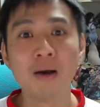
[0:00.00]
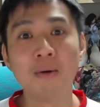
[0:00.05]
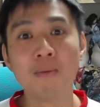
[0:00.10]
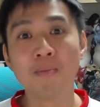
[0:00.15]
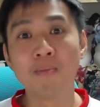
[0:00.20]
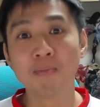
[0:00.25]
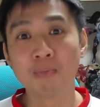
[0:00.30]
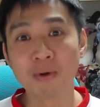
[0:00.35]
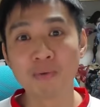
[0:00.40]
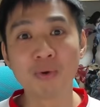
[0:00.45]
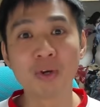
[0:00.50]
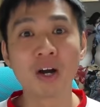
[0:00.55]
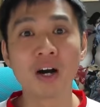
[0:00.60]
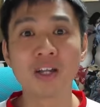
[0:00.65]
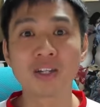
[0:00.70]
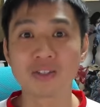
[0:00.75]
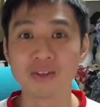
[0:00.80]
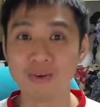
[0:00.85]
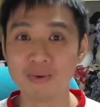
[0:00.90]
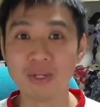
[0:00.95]
But if we
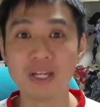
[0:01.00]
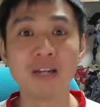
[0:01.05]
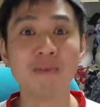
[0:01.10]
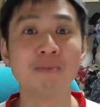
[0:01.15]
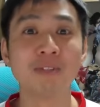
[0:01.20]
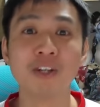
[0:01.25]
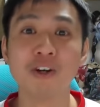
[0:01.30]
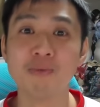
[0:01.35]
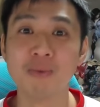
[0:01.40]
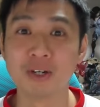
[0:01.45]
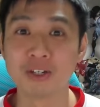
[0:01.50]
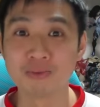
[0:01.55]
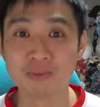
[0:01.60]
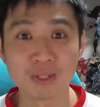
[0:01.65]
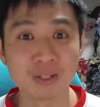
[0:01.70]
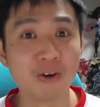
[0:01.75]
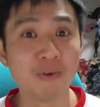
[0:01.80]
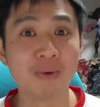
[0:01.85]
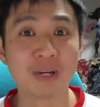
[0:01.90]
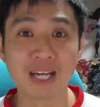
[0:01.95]
can't score, we need Mitoma, because
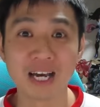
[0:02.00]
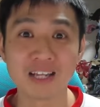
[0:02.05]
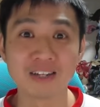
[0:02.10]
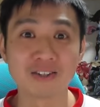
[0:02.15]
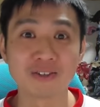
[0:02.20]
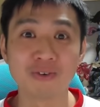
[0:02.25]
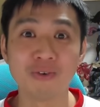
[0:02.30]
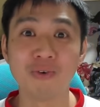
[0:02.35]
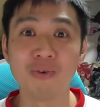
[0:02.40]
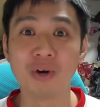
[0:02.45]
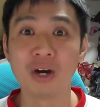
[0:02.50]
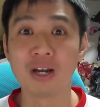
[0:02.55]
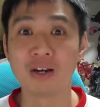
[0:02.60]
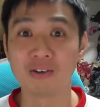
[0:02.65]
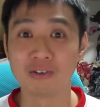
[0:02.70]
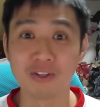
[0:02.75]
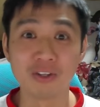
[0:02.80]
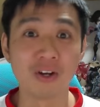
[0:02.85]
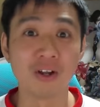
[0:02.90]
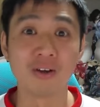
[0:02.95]
Mitoma can score, and
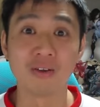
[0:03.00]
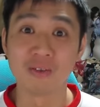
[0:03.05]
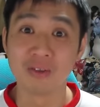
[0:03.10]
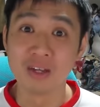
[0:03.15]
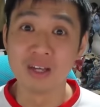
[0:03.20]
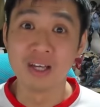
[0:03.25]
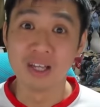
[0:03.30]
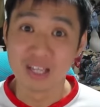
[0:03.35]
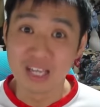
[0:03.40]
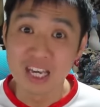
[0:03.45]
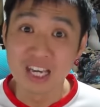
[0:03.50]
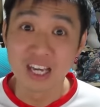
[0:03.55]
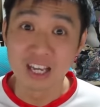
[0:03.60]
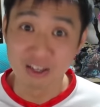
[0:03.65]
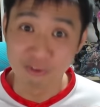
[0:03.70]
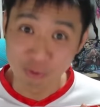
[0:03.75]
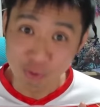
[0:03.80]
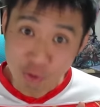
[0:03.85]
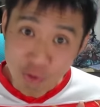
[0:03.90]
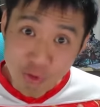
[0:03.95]
you know, he
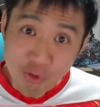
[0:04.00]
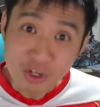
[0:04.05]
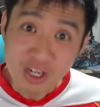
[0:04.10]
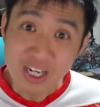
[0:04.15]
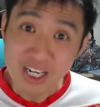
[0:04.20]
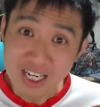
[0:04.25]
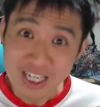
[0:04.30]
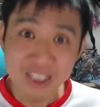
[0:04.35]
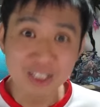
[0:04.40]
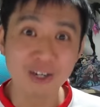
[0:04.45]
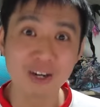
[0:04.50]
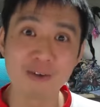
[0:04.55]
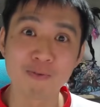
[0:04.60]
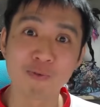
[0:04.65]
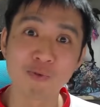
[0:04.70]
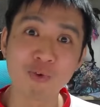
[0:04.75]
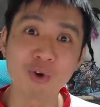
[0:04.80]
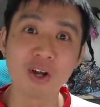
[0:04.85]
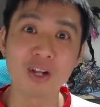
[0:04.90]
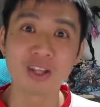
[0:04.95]
can literally
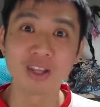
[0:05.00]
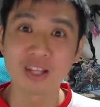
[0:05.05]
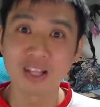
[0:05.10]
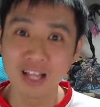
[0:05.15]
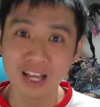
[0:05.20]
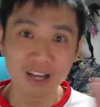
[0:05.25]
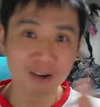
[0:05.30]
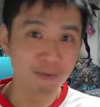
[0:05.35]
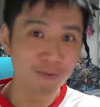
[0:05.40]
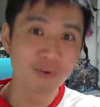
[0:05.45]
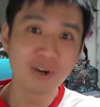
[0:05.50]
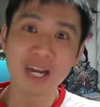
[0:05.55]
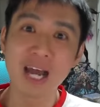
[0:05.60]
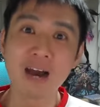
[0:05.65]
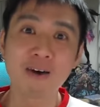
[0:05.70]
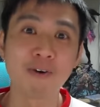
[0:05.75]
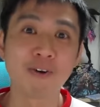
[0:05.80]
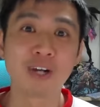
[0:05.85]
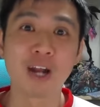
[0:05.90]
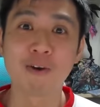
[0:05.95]
run like a red
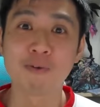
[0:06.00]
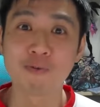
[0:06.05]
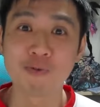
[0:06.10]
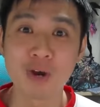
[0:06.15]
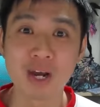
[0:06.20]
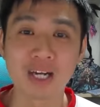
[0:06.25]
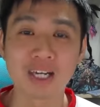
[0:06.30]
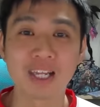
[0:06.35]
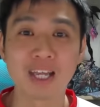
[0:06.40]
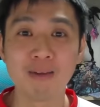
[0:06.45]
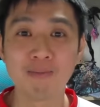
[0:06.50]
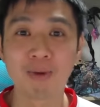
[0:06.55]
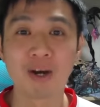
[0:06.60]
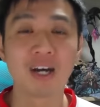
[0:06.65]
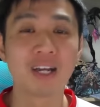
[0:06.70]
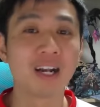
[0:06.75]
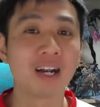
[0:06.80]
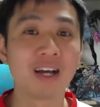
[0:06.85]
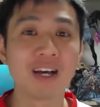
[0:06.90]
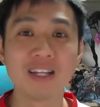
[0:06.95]
arrow direct in
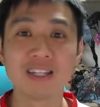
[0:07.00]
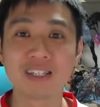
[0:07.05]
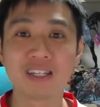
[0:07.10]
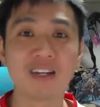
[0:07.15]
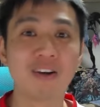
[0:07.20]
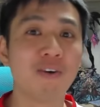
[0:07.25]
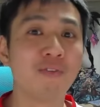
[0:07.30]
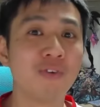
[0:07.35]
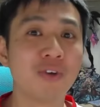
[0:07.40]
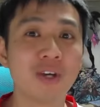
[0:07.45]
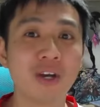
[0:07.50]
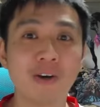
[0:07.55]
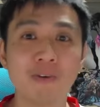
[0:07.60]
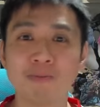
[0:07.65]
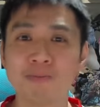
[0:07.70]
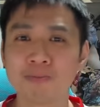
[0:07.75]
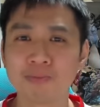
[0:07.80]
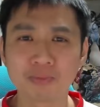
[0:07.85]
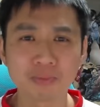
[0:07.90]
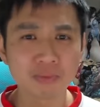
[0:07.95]
behind the lines and off you go.
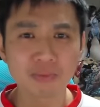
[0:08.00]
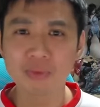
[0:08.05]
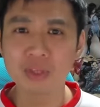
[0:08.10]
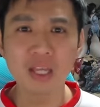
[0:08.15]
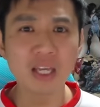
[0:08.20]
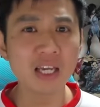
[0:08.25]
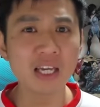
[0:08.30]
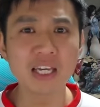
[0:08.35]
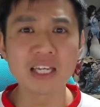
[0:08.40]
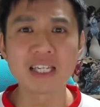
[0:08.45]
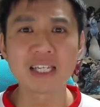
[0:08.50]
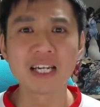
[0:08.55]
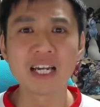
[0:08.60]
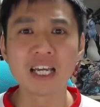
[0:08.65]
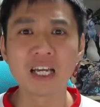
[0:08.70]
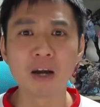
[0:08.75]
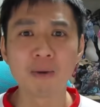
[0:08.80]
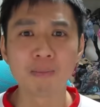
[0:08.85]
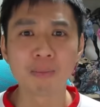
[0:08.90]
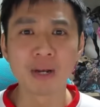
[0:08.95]
His
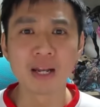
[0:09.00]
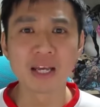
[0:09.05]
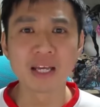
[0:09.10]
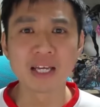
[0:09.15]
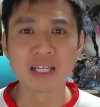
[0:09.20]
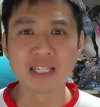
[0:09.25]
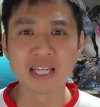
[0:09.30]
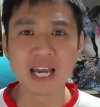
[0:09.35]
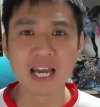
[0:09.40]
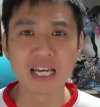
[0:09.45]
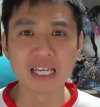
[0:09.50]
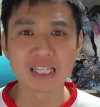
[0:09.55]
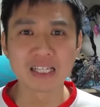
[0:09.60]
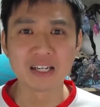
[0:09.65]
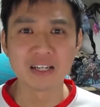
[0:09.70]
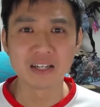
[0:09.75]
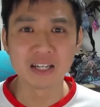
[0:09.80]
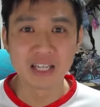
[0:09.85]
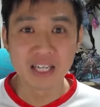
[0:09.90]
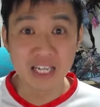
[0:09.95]
link-up play is
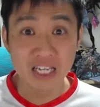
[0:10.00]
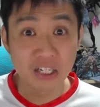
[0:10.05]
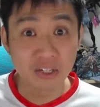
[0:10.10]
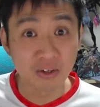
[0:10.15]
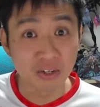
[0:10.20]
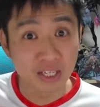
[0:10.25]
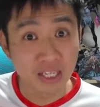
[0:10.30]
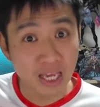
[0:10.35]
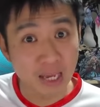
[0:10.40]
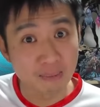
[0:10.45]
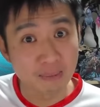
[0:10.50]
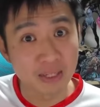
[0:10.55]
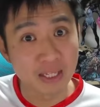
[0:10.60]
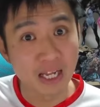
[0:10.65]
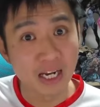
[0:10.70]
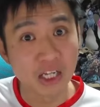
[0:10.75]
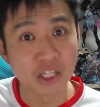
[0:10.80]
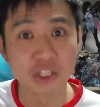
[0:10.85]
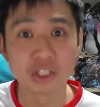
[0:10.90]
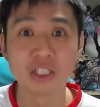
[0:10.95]
excellent. He's got game
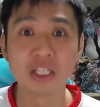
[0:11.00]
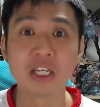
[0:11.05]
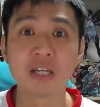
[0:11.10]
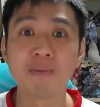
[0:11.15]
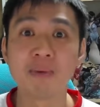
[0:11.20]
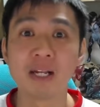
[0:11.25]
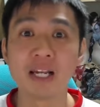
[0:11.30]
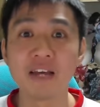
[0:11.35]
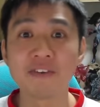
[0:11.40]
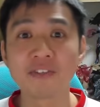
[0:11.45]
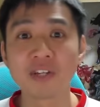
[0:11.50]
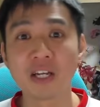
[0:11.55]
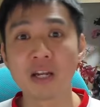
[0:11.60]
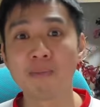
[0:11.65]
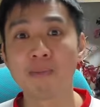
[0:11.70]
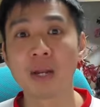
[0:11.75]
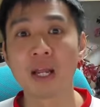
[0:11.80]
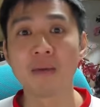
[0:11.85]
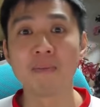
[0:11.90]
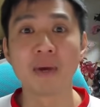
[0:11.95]
intelligence. He can be a left-sided
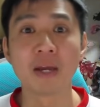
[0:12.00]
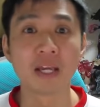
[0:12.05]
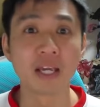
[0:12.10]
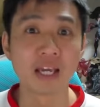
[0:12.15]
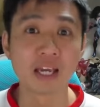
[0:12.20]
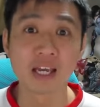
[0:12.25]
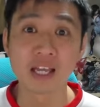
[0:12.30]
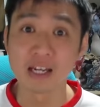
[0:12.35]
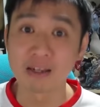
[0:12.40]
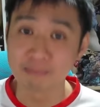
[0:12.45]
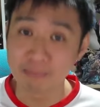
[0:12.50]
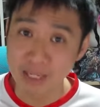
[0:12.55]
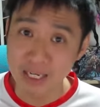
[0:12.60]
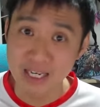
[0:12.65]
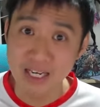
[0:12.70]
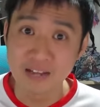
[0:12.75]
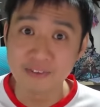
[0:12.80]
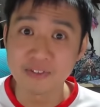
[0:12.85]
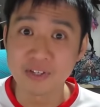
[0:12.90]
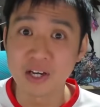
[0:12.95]
playmaker. He can be a
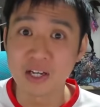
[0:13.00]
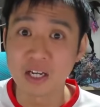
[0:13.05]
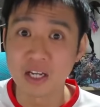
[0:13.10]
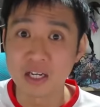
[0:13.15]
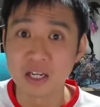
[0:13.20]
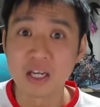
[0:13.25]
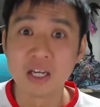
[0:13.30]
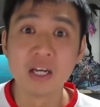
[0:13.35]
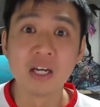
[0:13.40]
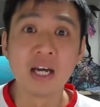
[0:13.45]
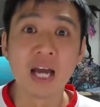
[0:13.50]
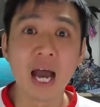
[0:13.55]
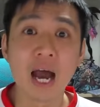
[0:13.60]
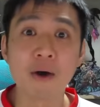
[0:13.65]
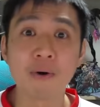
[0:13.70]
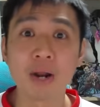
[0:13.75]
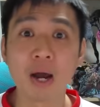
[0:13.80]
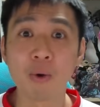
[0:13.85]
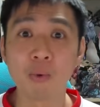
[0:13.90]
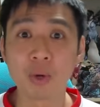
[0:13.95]
left-sided
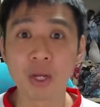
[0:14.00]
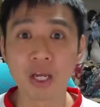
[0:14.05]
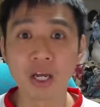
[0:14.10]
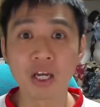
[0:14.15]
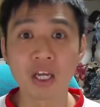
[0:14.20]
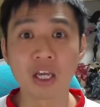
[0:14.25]
out-and-out winger.